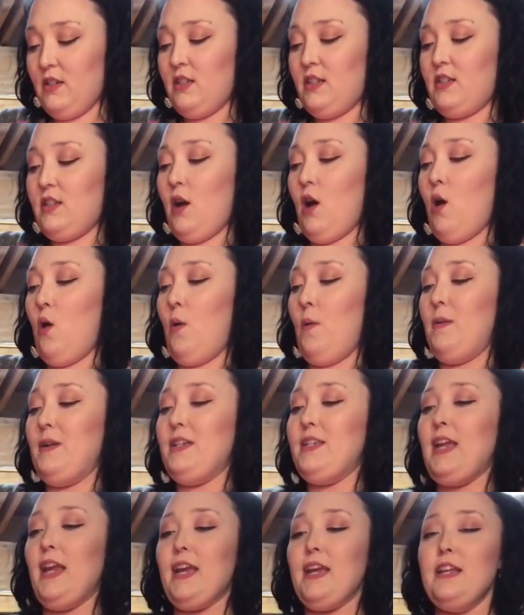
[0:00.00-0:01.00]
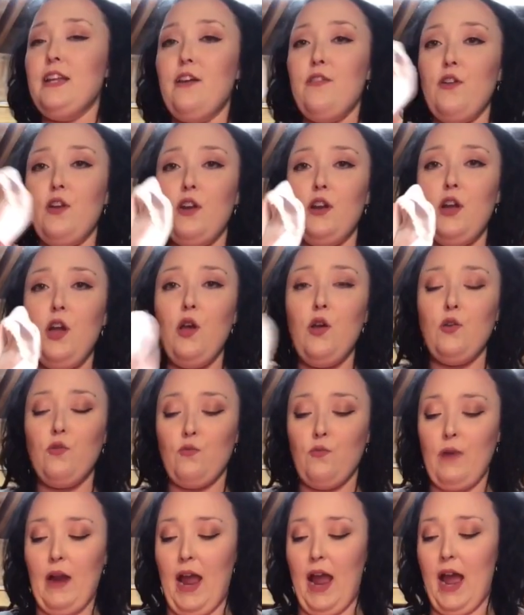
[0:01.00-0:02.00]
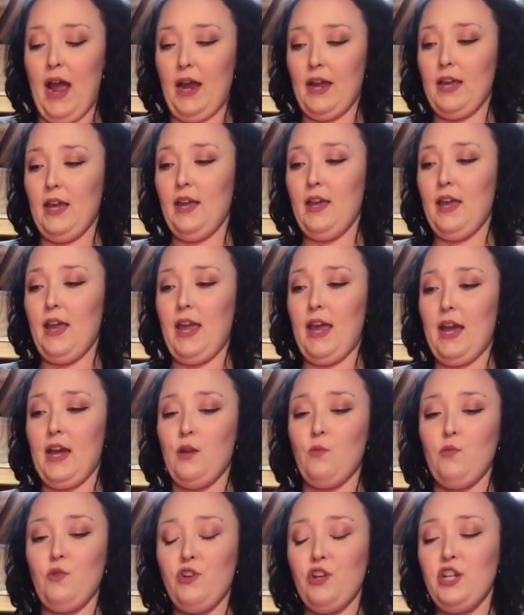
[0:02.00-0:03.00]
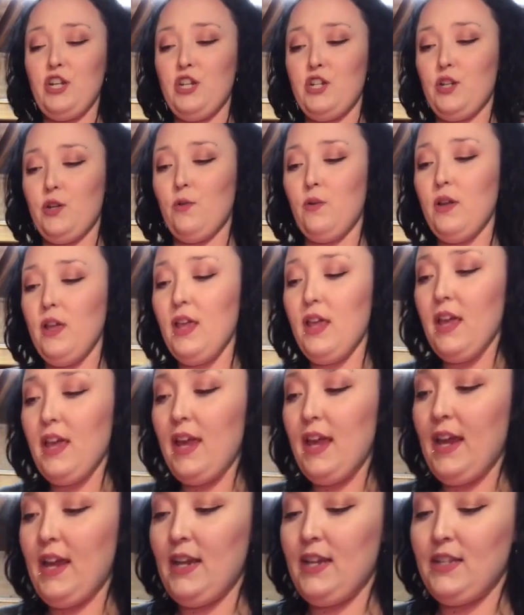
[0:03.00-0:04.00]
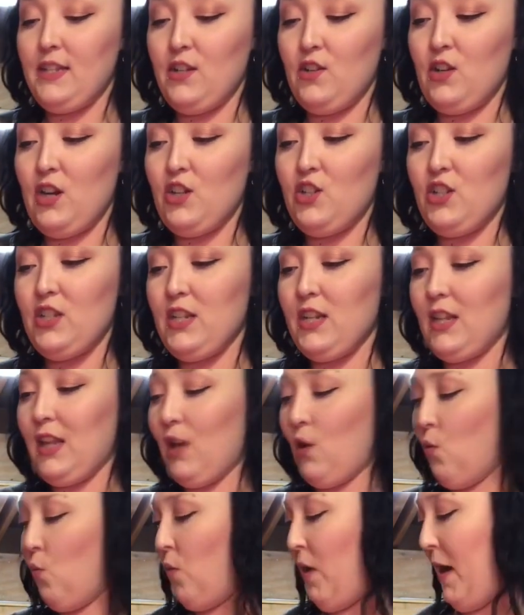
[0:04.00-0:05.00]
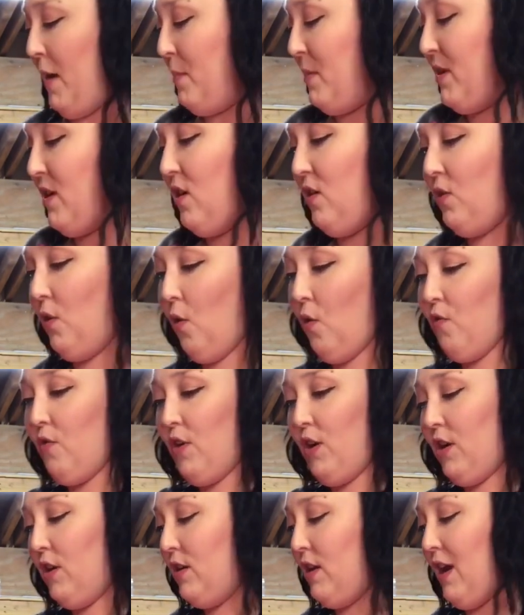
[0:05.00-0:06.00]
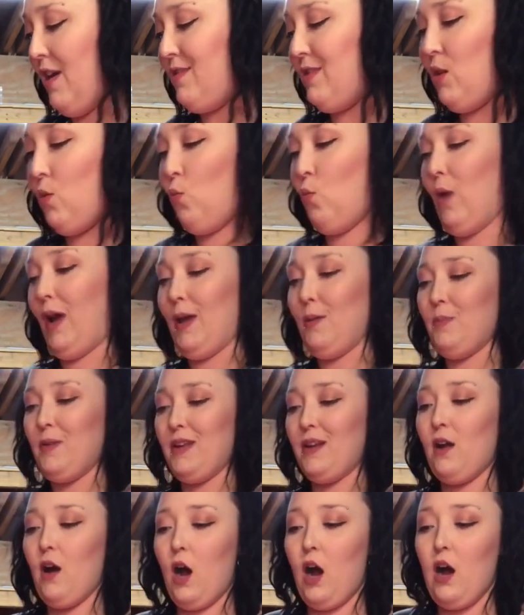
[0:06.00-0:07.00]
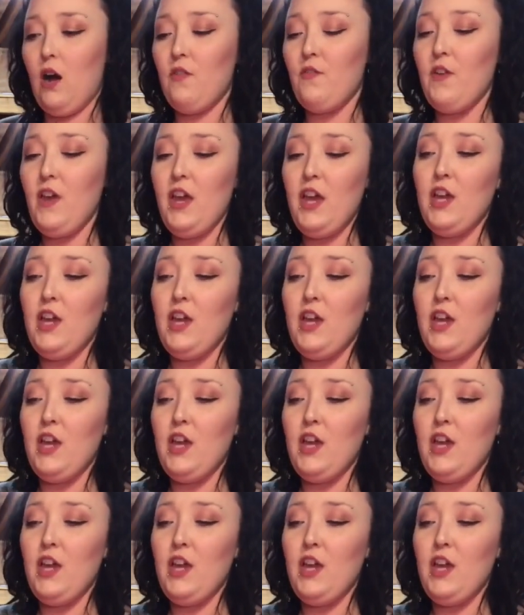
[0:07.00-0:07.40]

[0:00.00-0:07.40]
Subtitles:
So I'm gonna take another rag, and what you're gonna do is you're not just gonna like wipe it all over and then wipe it off.